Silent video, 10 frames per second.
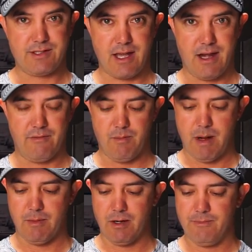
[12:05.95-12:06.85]
It's kind of a
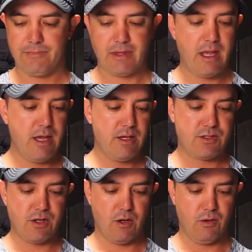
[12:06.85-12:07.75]
bummer.
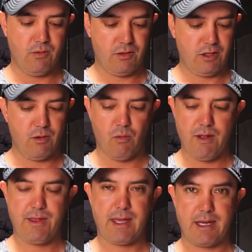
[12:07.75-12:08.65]
So, you know,
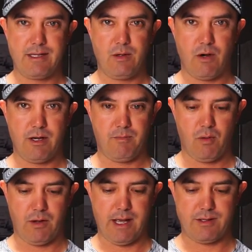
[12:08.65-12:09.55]
one thing I did want to
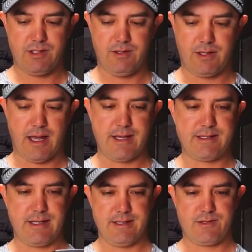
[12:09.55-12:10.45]
point out to you
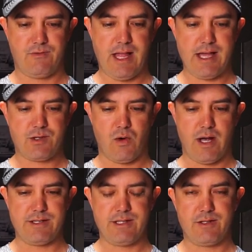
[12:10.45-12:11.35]
guys is
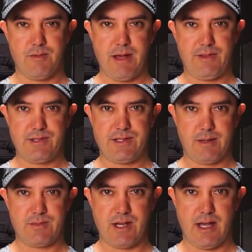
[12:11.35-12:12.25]
flash-wise, these are about the
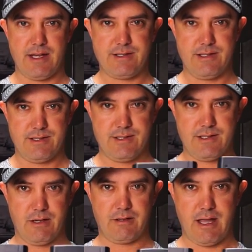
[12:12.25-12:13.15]
same size. This
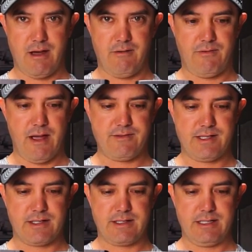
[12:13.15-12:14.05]
is Yongnuo
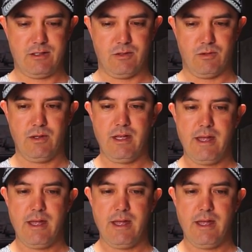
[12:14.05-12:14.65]
562.